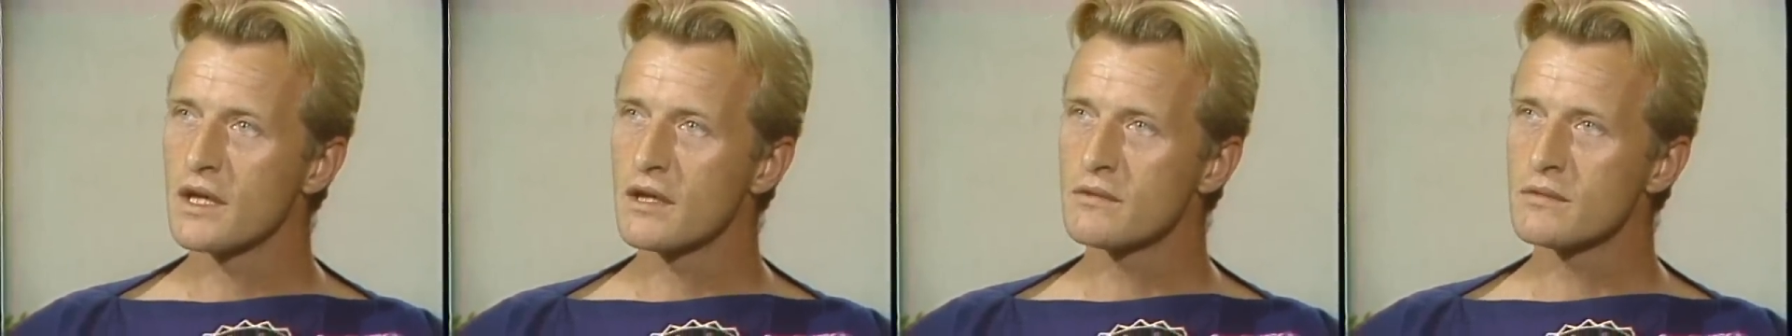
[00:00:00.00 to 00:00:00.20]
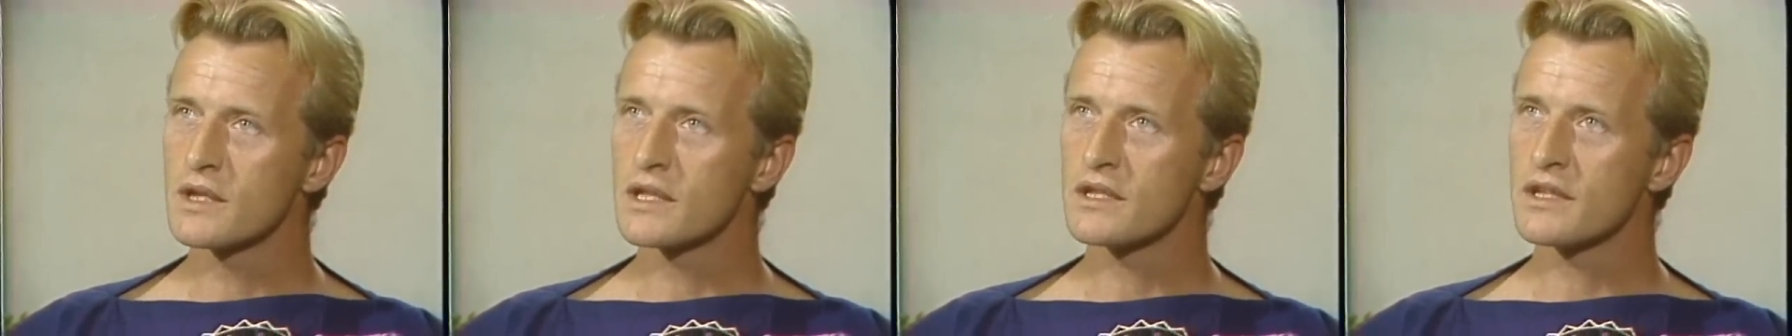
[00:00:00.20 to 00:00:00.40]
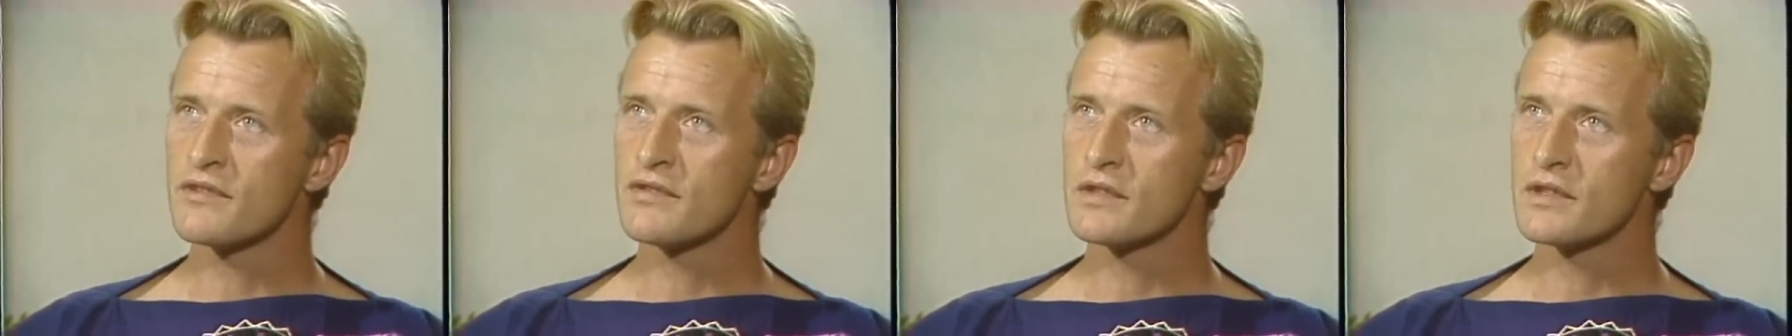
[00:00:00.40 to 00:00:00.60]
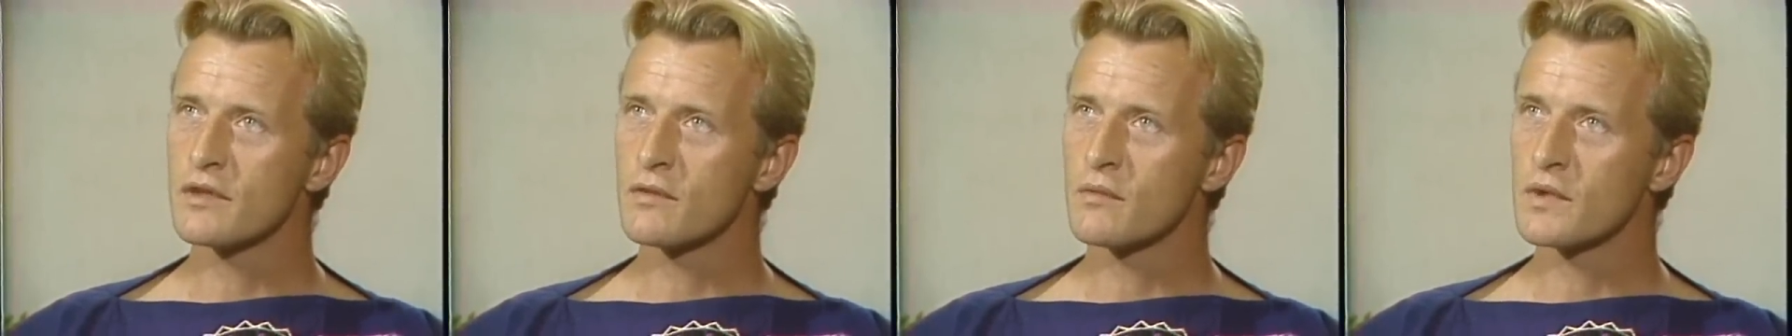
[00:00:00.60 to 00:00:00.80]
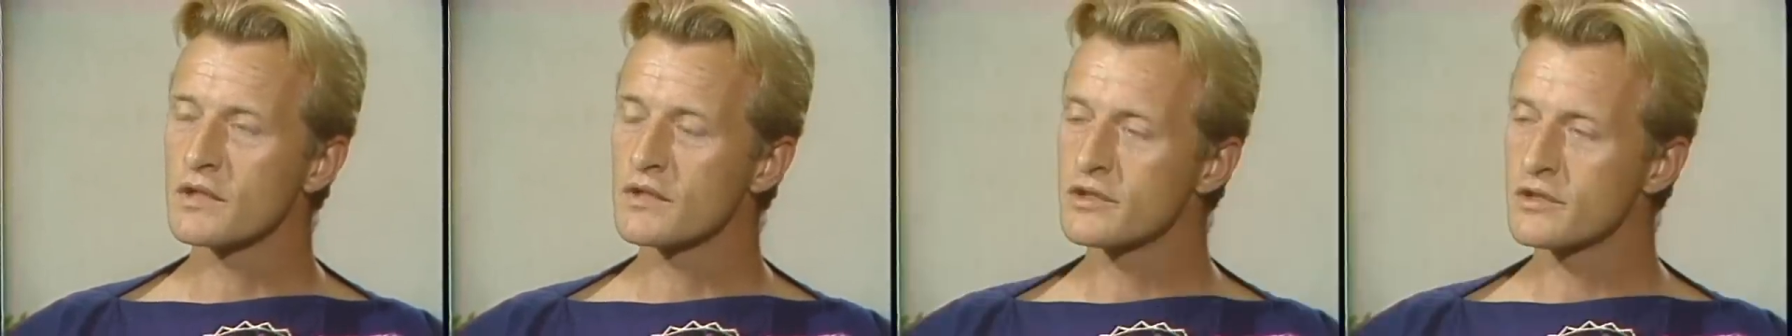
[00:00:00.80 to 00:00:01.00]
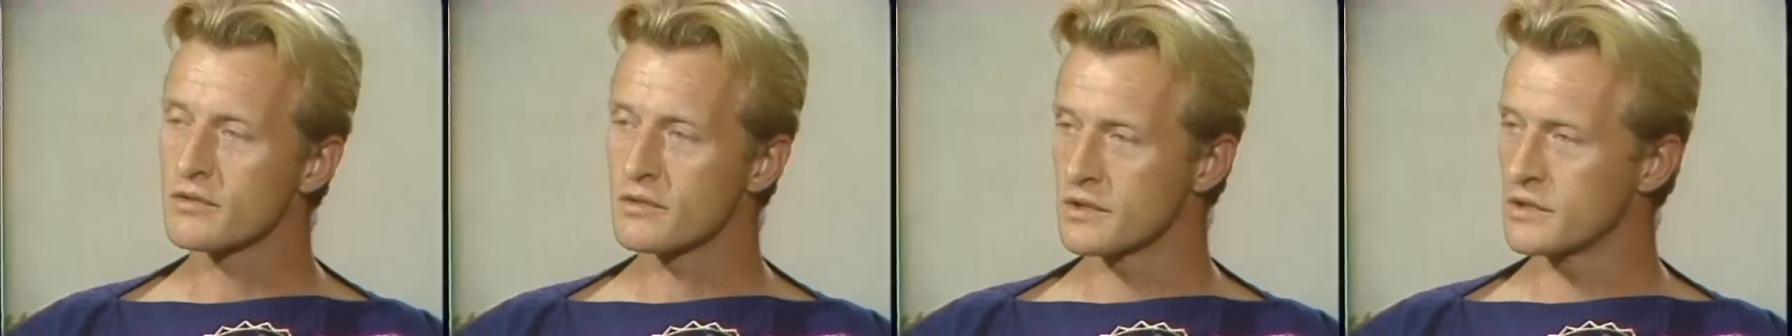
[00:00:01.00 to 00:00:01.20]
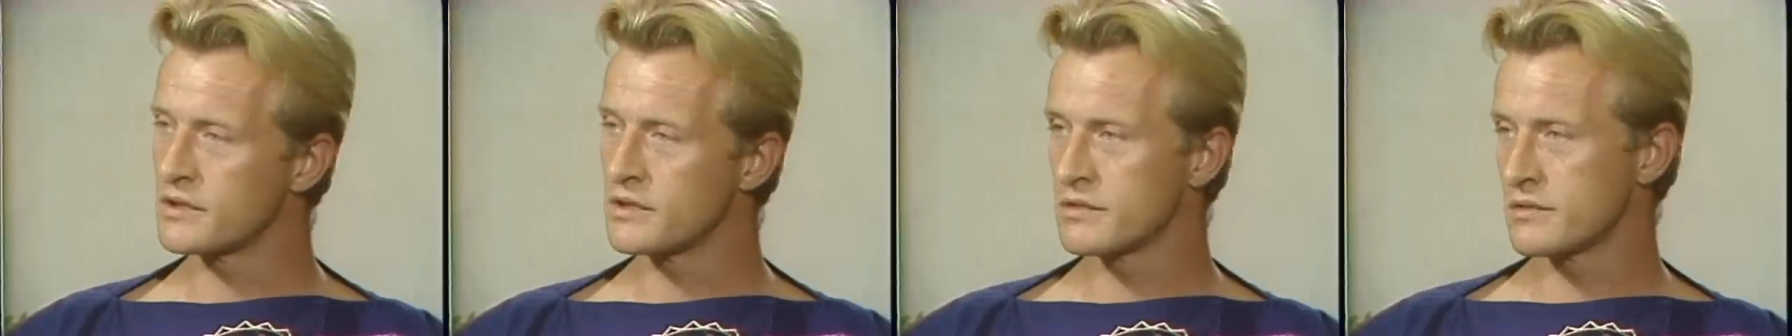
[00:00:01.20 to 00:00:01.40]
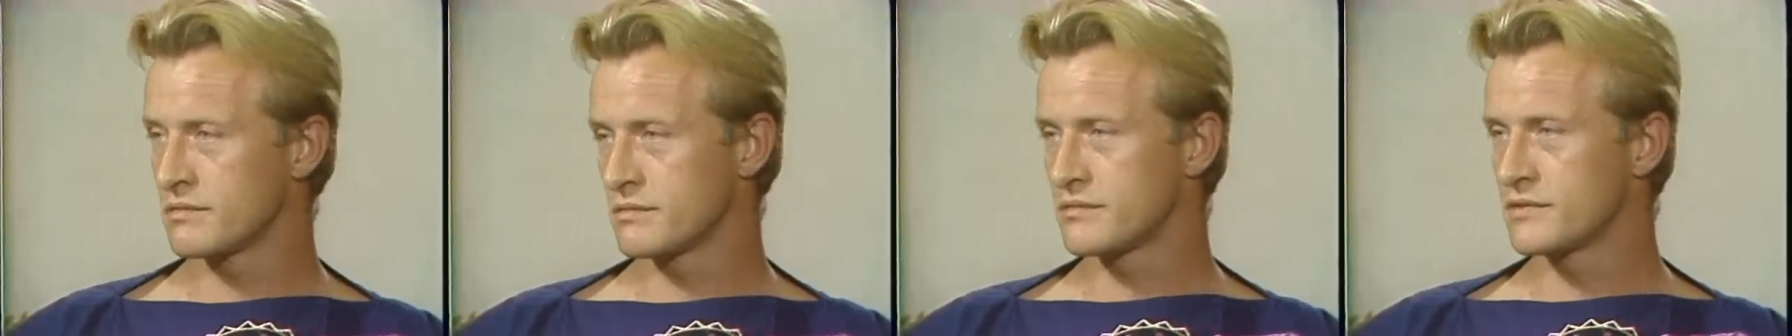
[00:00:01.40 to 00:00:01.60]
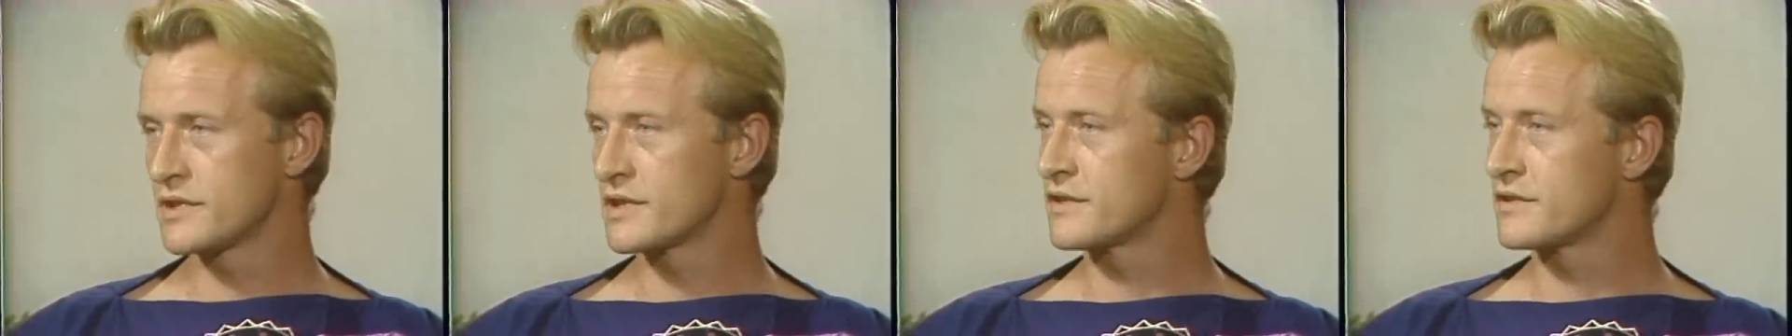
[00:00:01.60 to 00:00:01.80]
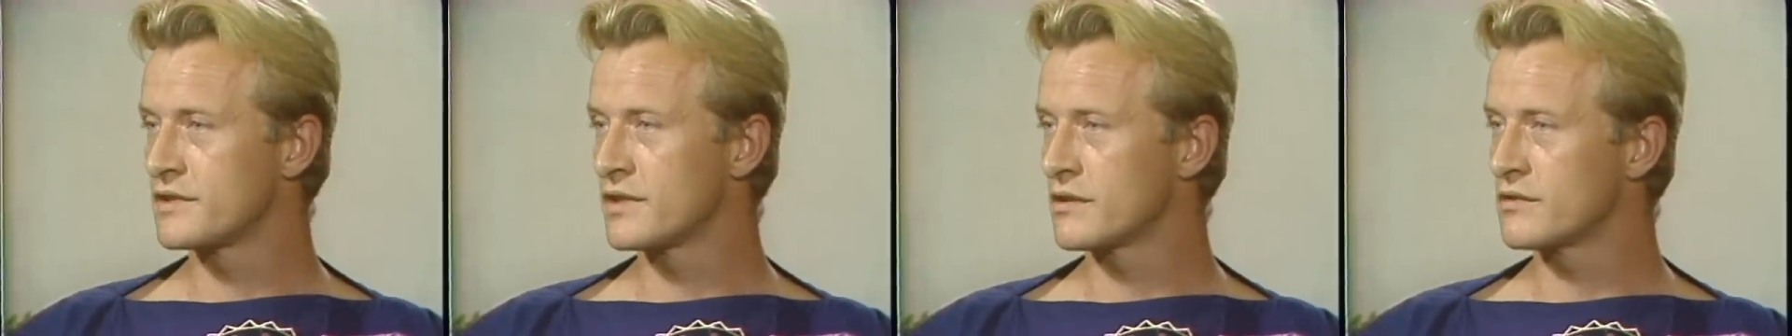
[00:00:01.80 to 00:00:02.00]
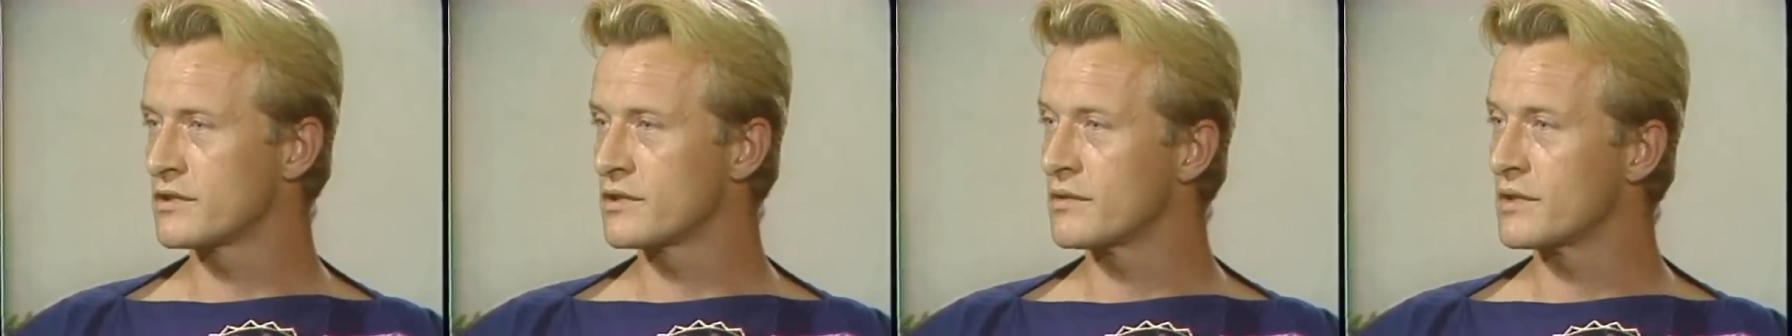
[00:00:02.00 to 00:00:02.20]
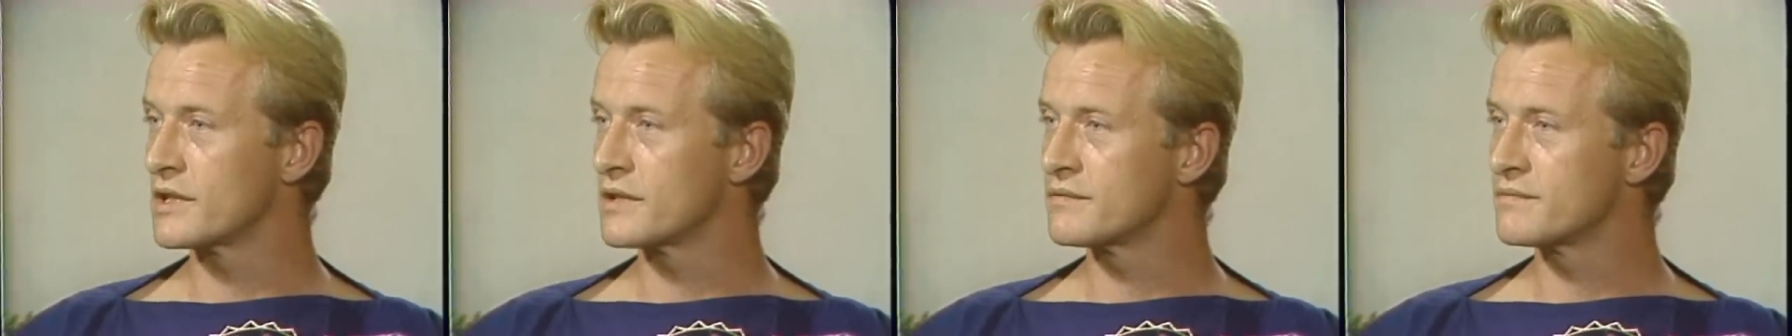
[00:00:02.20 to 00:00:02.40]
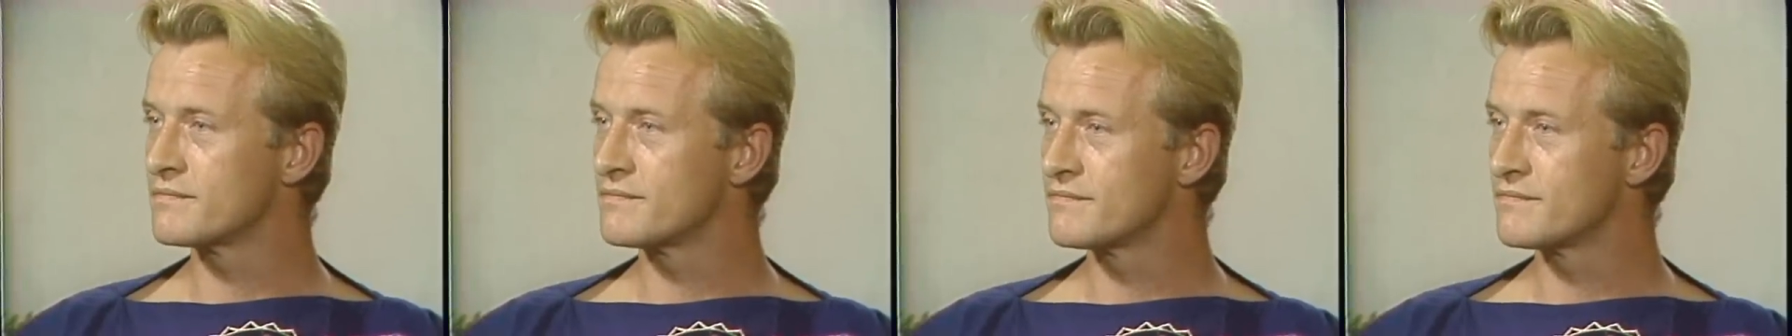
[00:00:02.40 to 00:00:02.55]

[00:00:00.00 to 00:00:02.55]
Well, if you don't want to do it, you just don't do it.